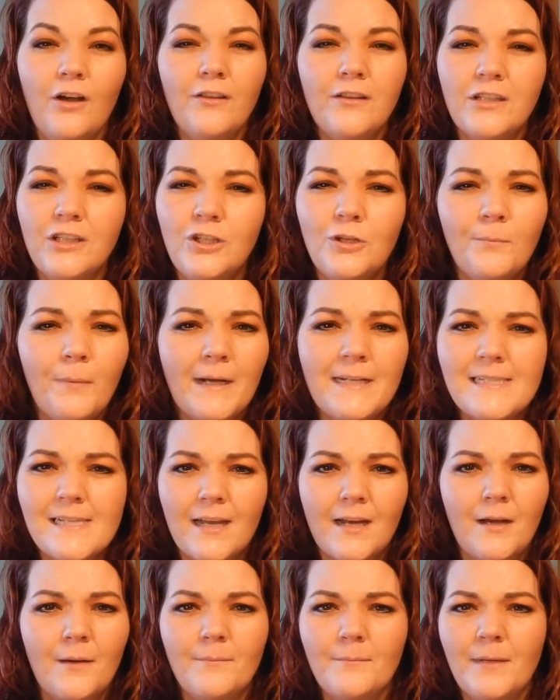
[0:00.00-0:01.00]
all the coupons
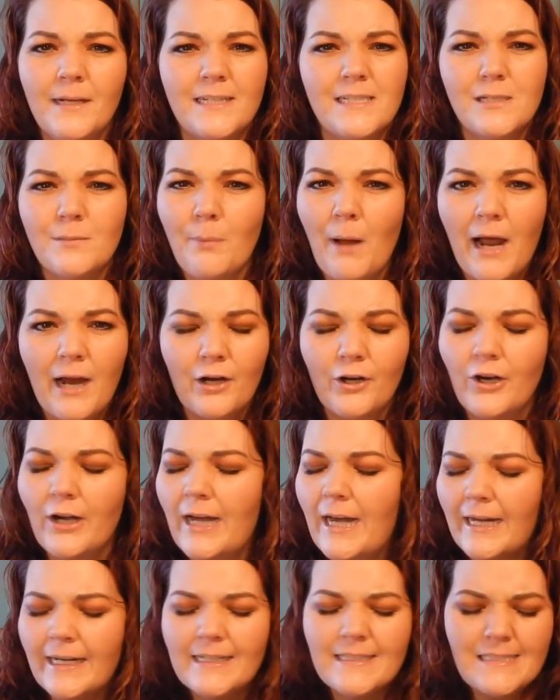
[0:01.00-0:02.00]
end up
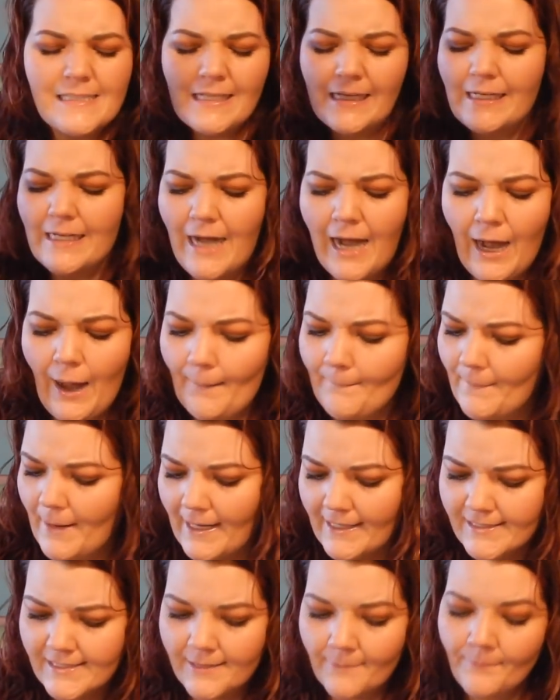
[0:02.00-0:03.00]
expiring. It's like a hot
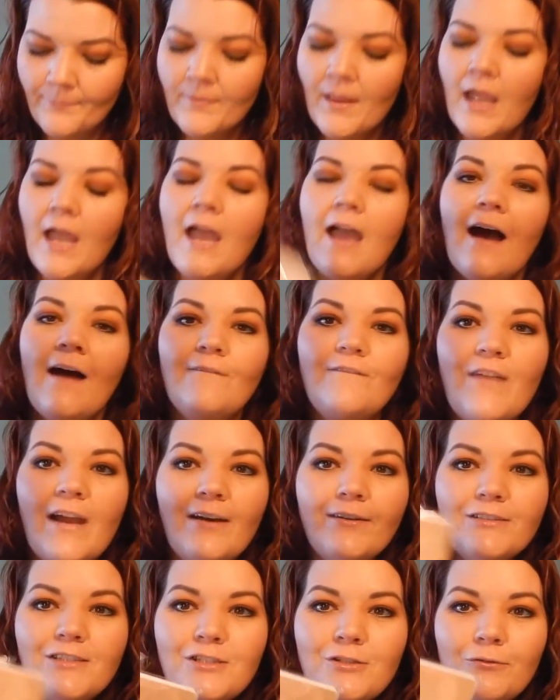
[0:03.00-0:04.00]
mess. I
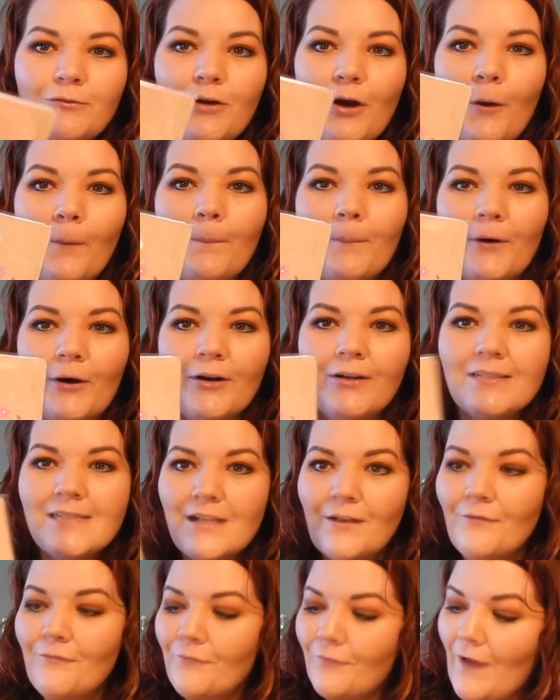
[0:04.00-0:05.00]
found two notebooks
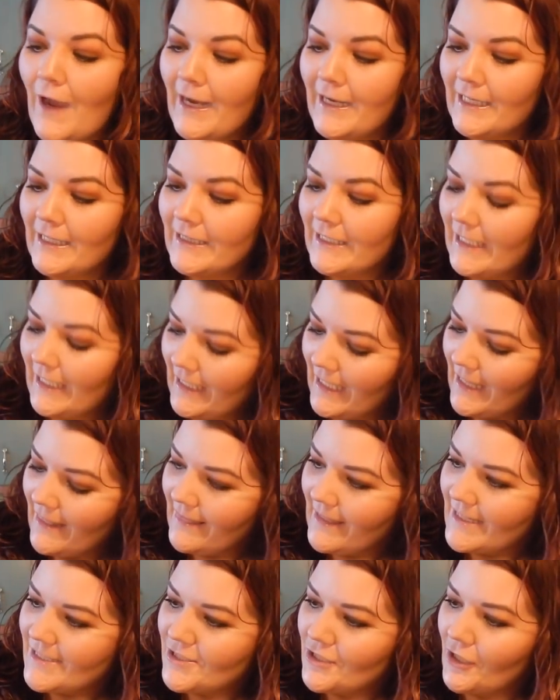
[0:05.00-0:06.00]
finally.
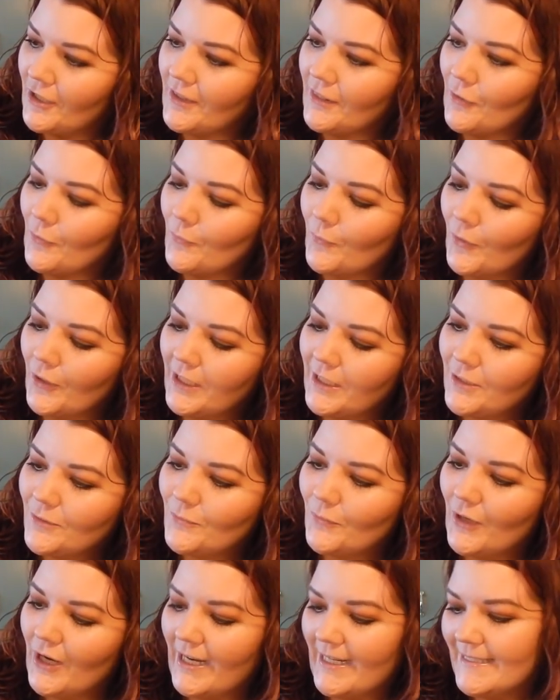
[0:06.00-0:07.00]
These are the
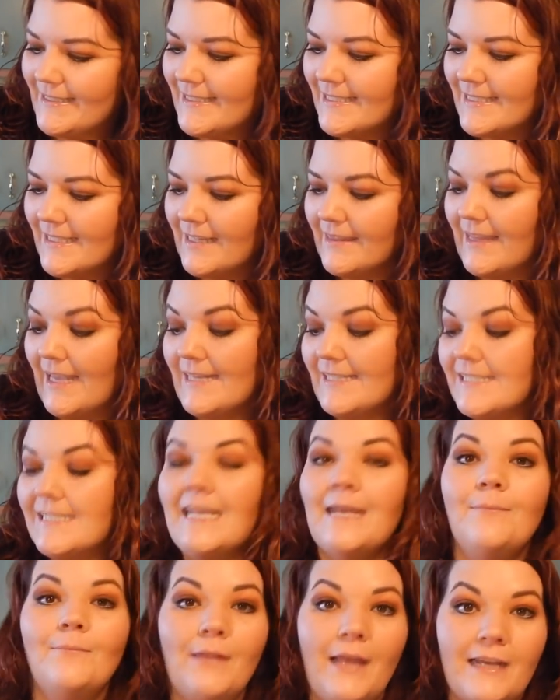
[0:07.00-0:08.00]
wooden ones. They
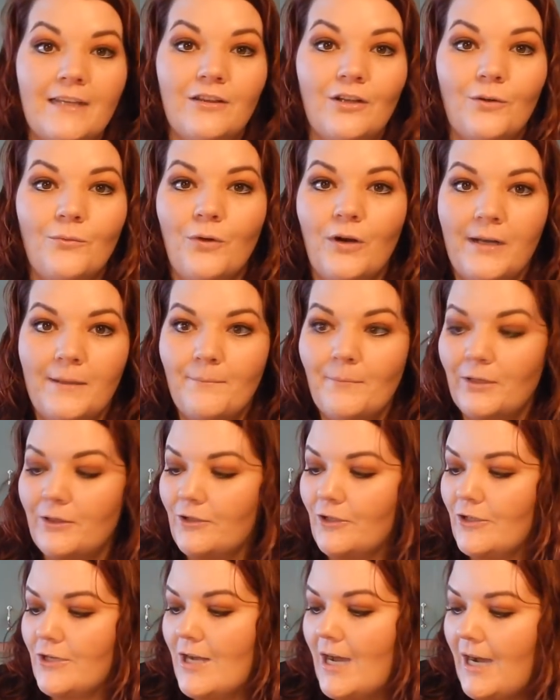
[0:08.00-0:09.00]
seem like they're wooden, but
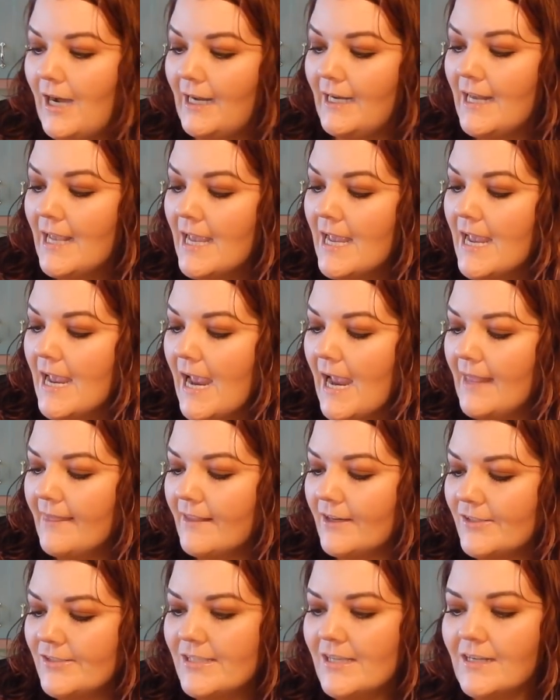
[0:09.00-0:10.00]
they're not. And
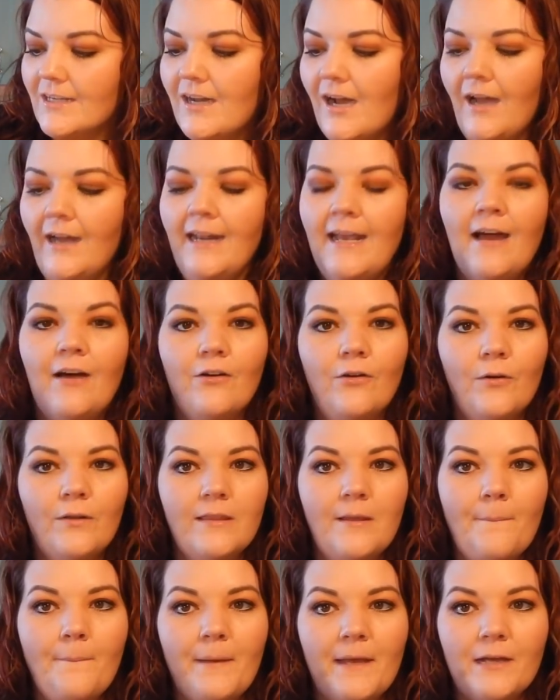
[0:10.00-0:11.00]
there's a cutout on
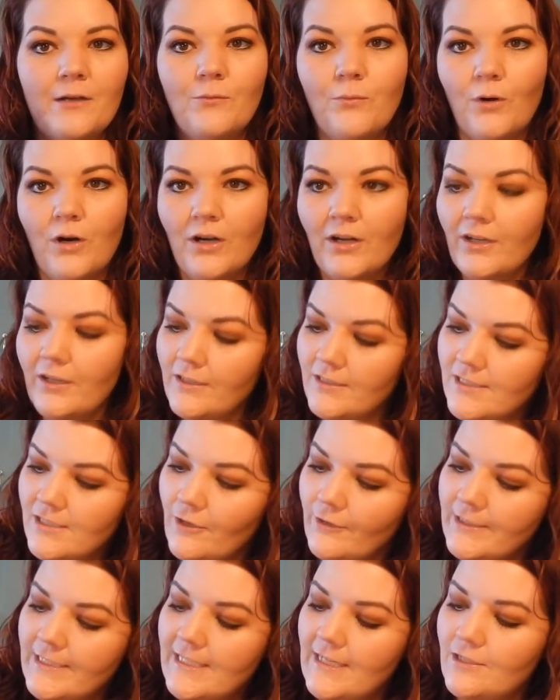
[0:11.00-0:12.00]
the big word.
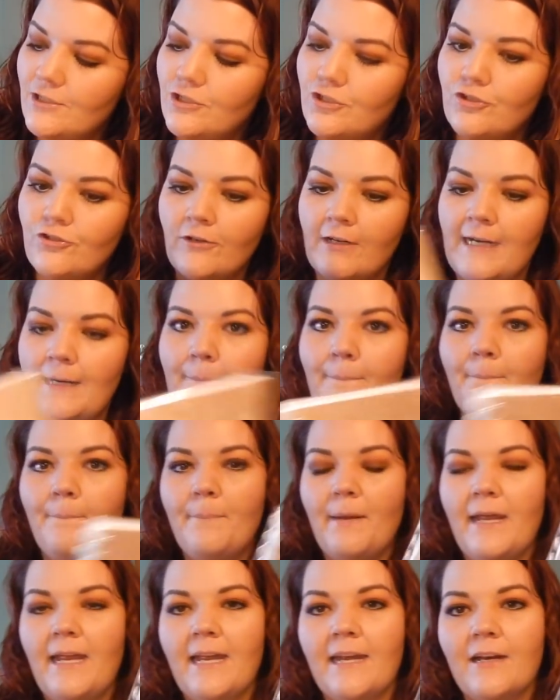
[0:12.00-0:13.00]
So it says dream
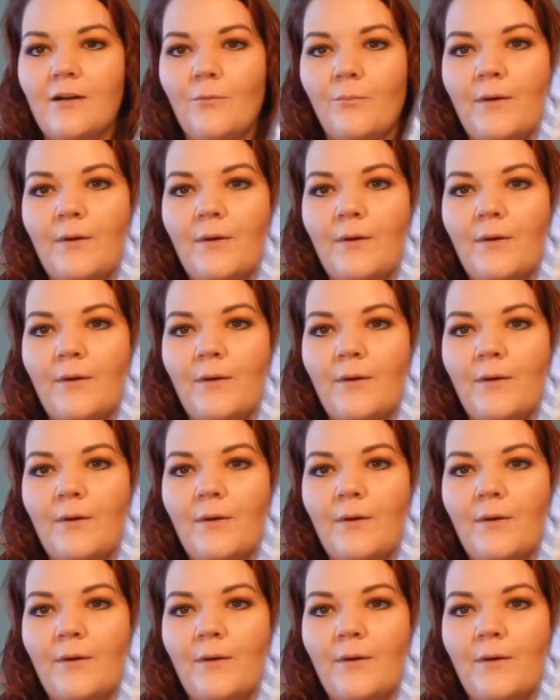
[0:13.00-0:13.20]
big